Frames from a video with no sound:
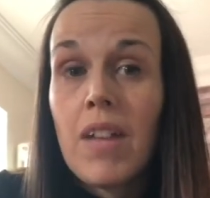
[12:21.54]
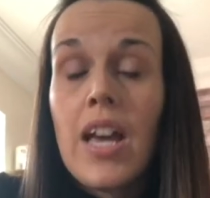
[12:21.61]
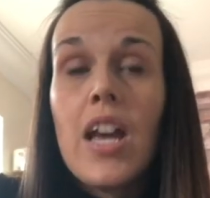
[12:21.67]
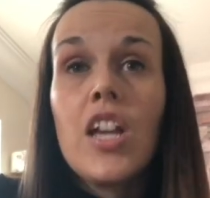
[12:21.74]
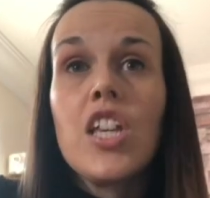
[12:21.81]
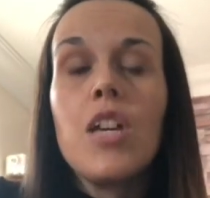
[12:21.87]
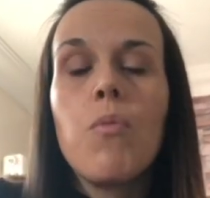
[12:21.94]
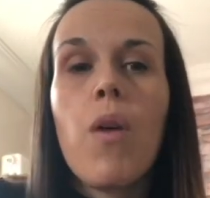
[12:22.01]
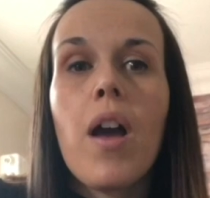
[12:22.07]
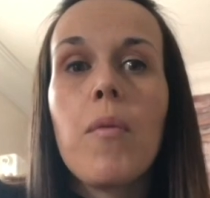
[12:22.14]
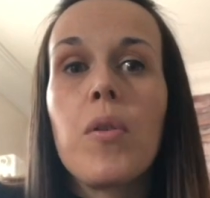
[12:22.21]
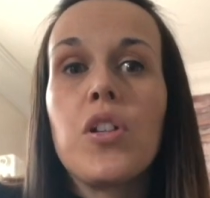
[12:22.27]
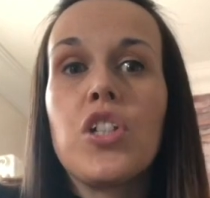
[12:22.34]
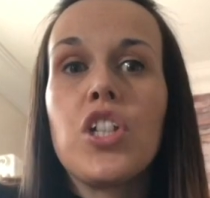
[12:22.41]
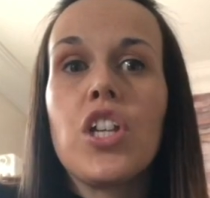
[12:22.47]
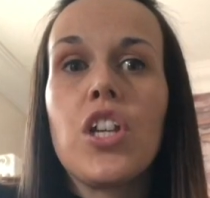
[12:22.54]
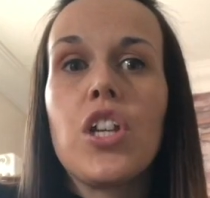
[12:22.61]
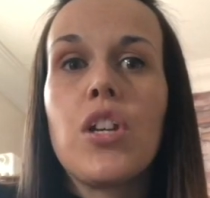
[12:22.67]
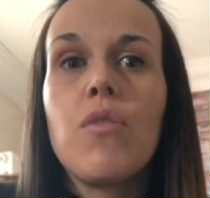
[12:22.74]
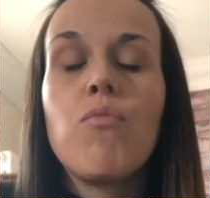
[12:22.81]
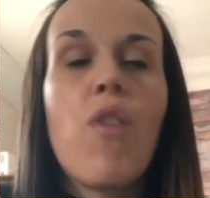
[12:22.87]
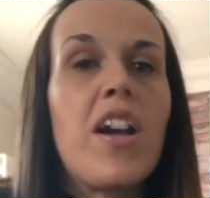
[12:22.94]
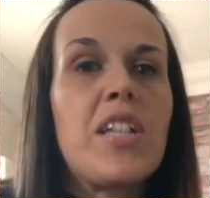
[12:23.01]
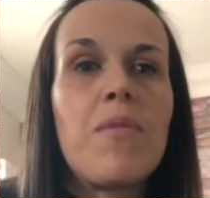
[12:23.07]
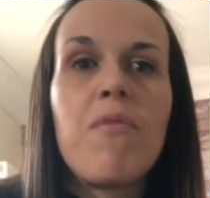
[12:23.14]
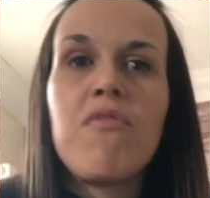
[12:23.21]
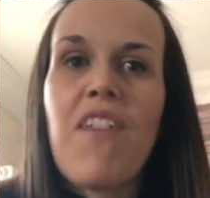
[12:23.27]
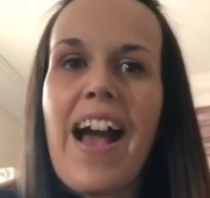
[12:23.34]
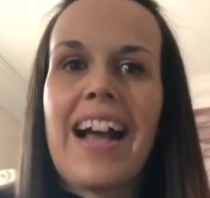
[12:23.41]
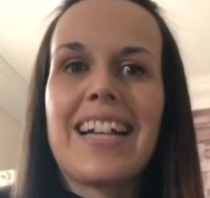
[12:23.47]
You might want to write some
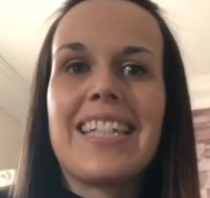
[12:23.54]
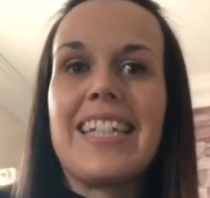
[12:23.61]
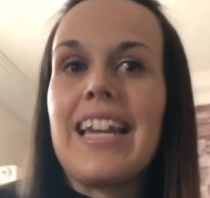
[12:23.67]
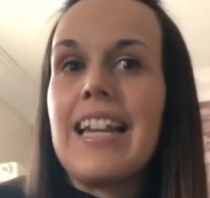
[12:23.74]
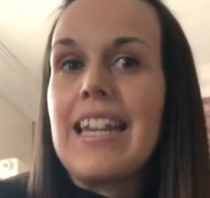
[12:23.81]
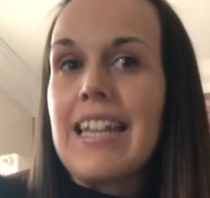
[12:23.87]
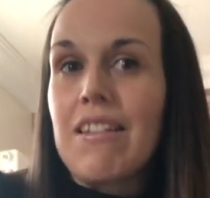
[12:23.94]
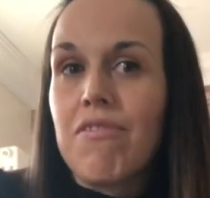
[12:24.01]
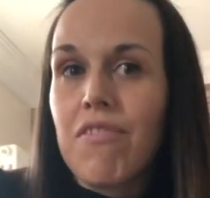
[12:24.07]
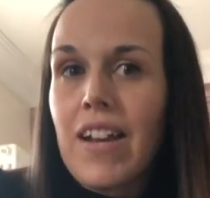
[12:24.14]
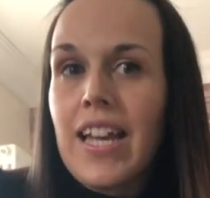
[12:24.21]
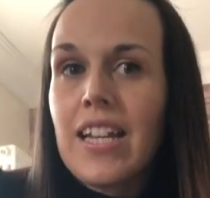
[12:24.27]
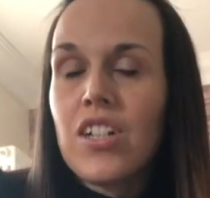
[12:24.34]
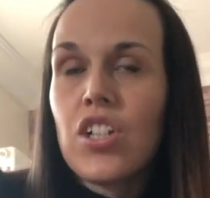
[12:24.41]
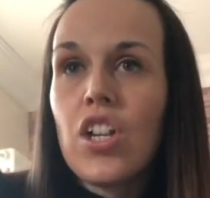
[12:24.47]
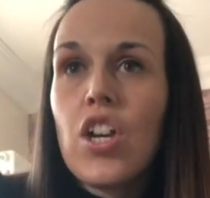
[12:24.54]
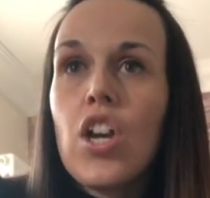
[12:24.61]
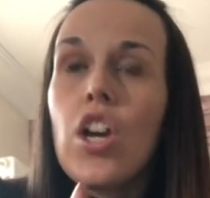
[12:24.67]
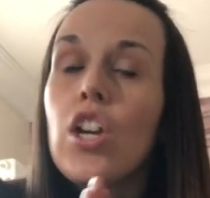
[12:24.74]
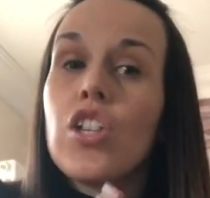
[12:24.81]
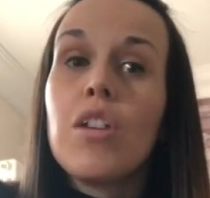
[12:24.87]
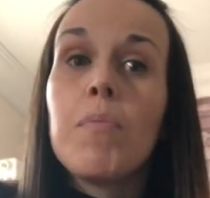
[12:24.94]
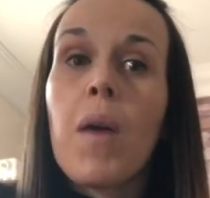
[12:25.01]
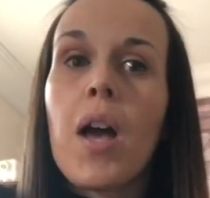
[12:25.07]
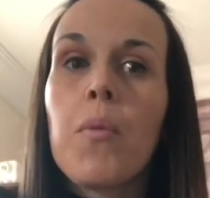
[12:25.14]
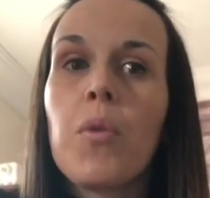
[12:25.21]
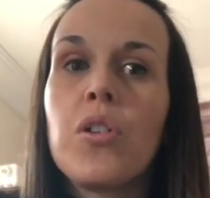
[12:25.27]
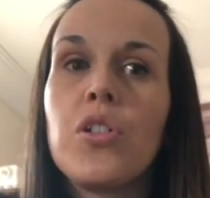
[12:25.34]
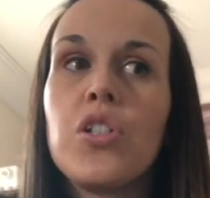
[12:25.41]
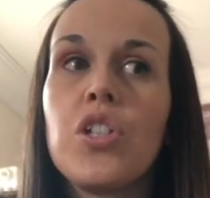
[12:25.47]
facts in a leaflet. You might
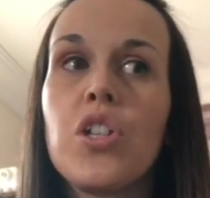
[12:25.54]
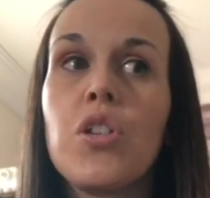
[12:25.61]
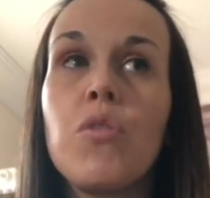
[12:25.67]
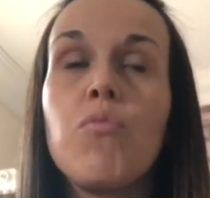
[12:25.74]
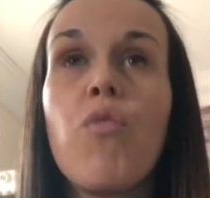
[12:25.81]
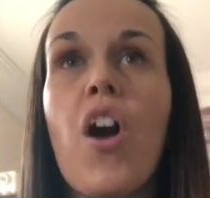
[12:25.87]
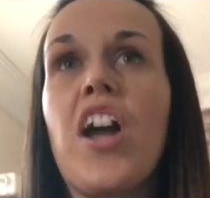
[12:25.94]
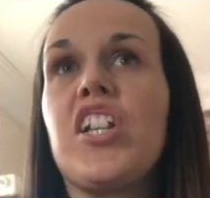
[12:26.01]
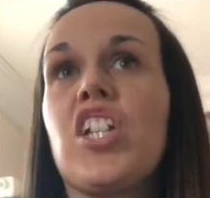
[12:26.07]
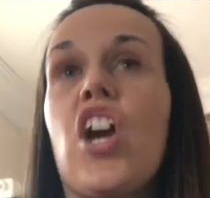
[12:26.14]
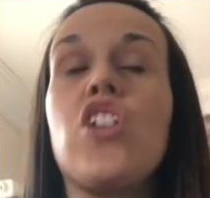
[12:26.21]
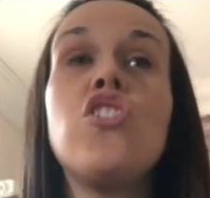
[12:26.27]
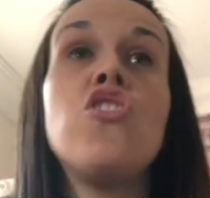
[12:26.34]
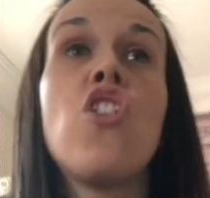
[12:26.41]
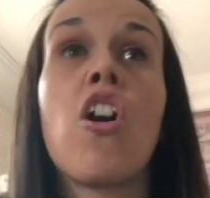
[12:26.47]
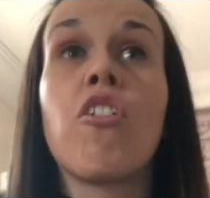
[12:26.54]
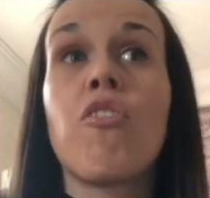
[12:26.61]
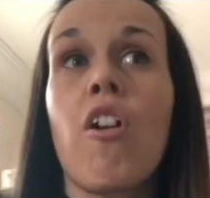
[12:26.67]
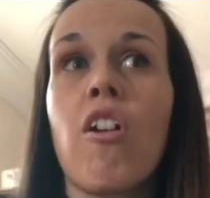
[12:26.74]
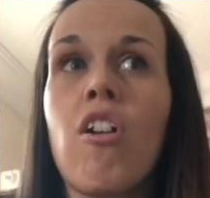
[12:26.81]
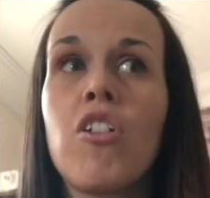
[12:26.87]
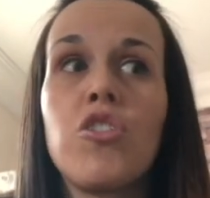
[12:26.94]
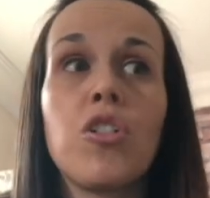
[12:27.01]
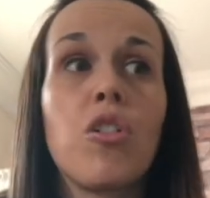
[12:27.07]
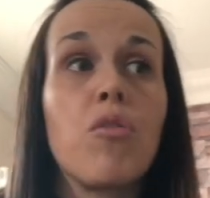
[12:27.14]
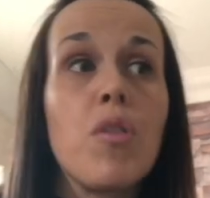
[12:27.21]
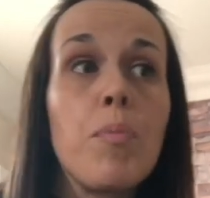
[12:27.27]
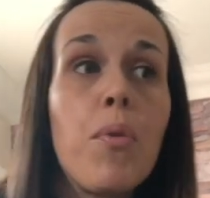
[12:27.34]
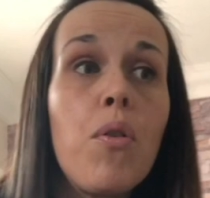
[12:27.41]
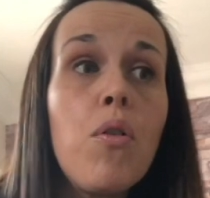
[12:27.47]
want to write a non-chronological
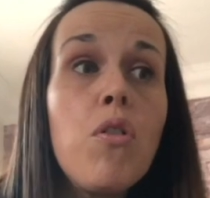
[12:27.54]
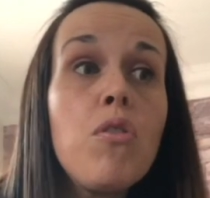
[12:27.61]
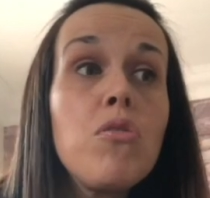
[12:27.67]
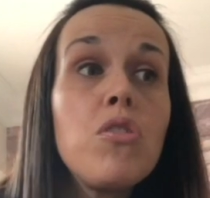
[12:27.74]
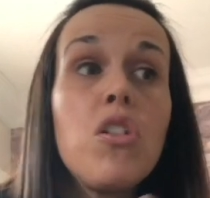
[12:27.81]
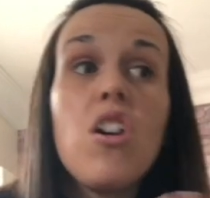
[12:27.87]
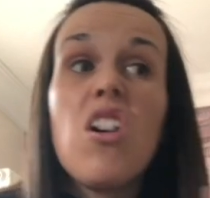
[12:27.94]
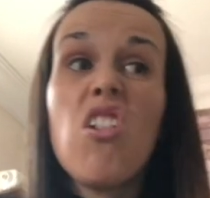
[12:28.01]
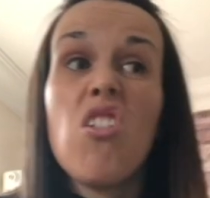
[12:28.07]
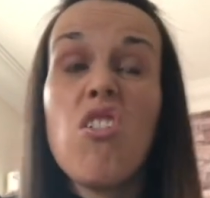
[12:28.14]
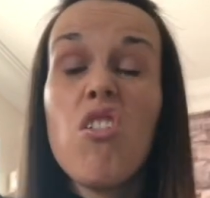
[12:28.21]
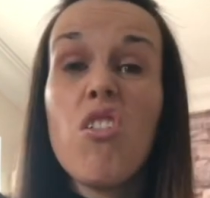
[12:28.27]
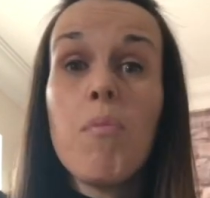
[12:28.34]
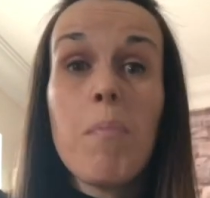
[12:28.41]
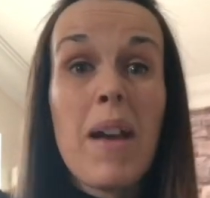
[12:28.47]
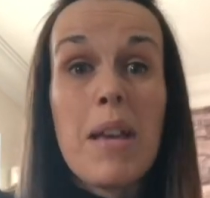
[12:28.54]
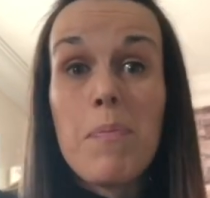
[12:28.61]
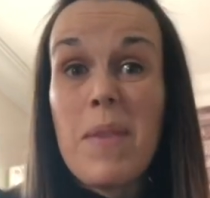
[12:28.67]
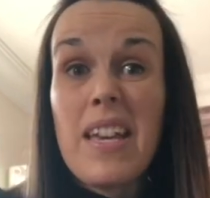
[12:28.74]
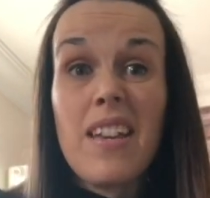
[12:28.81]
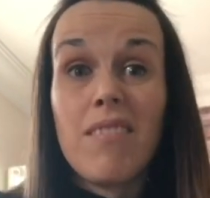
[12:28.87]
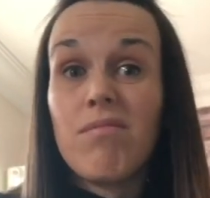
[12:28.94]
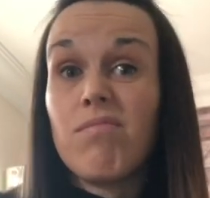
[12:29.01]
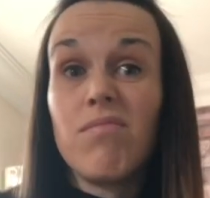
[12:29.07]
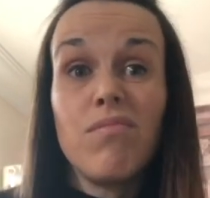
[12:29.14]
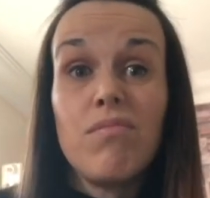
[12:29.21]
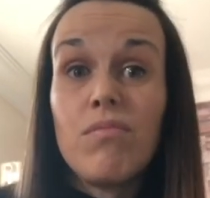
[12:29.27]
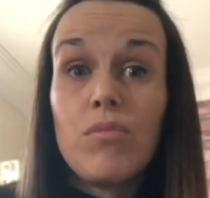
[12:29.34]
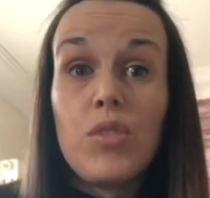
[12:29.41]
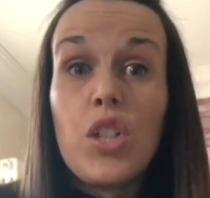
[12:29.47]
report, or maybe
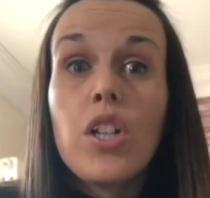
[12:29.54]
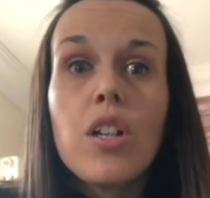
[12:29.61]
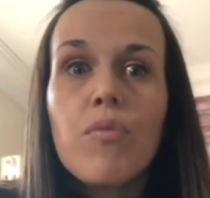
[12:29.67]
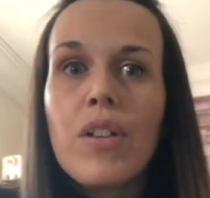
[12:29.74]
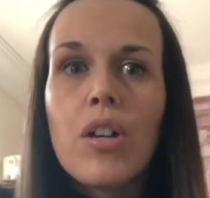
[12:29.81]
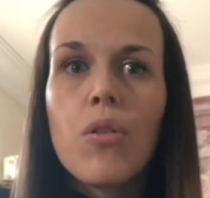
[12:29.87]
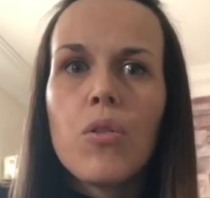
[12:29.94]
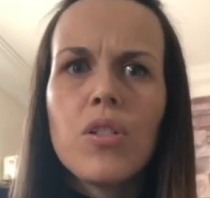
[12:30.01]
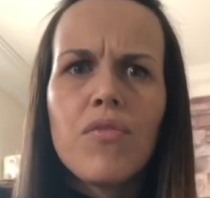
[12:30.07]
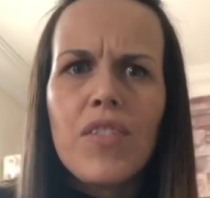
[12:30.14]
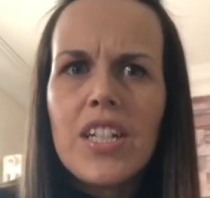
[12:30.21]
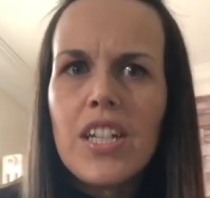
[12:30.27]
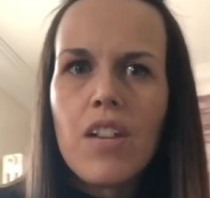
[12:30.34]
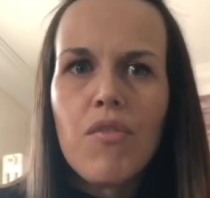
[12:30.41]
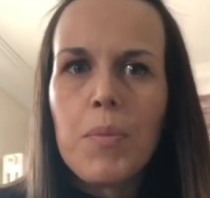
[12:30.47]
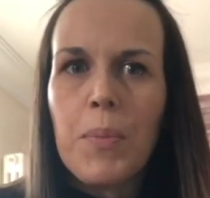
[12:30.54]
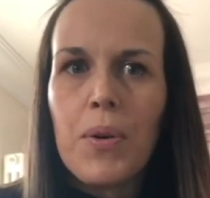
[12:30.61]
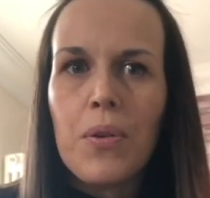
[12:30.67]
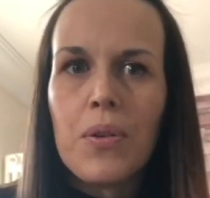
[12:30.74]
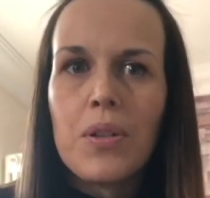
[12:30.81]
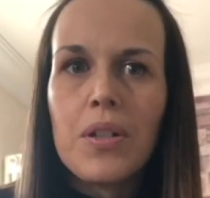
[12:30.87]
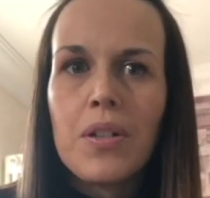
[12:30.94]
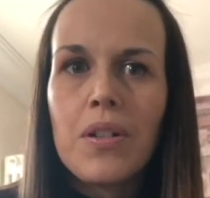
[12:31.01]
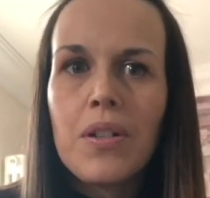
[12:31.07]
you could record a video report.